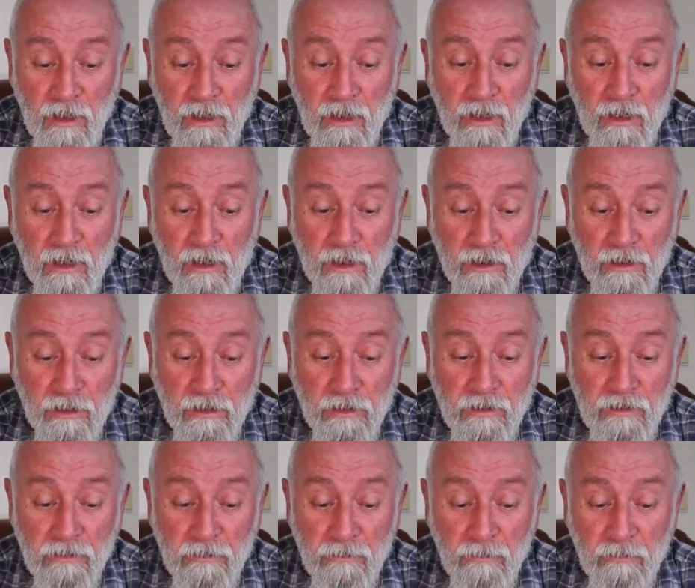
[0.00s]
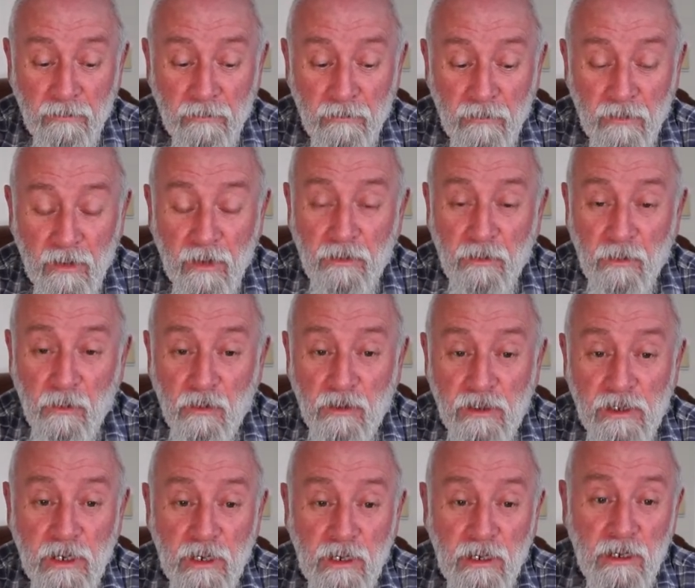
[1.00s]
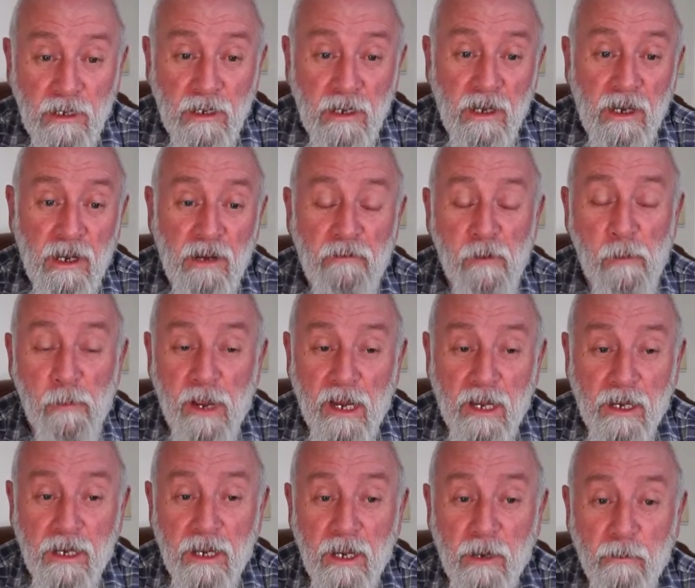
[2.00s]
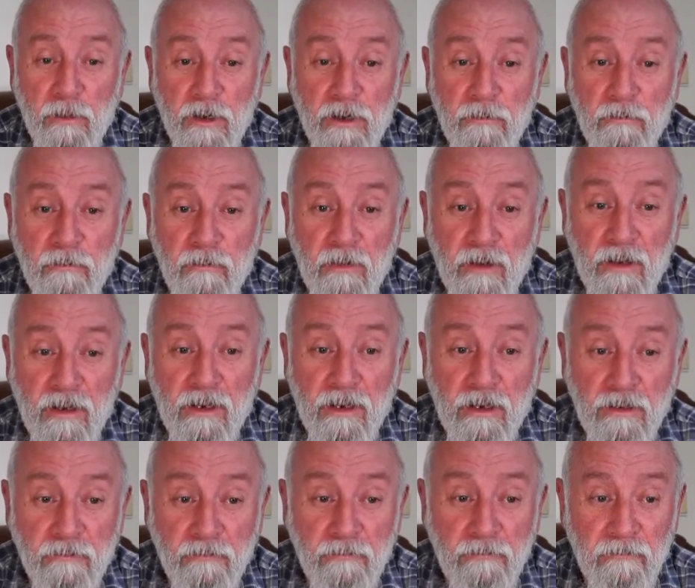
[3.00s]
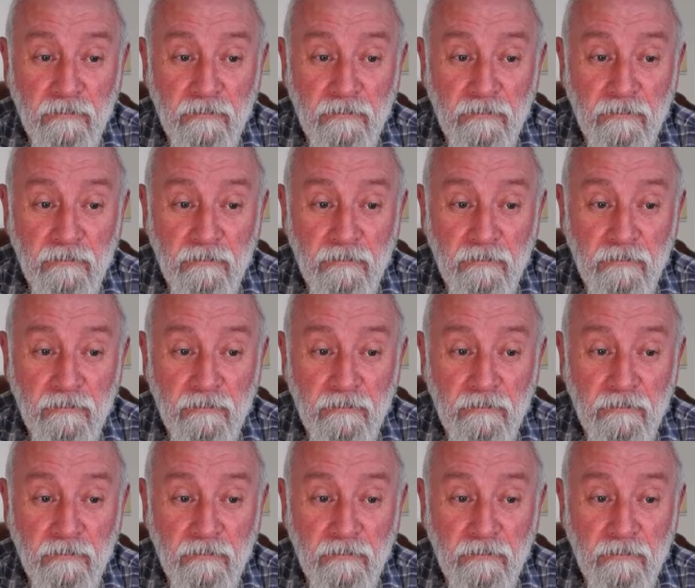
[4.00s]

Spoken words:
and I thought, if I buy a camera I can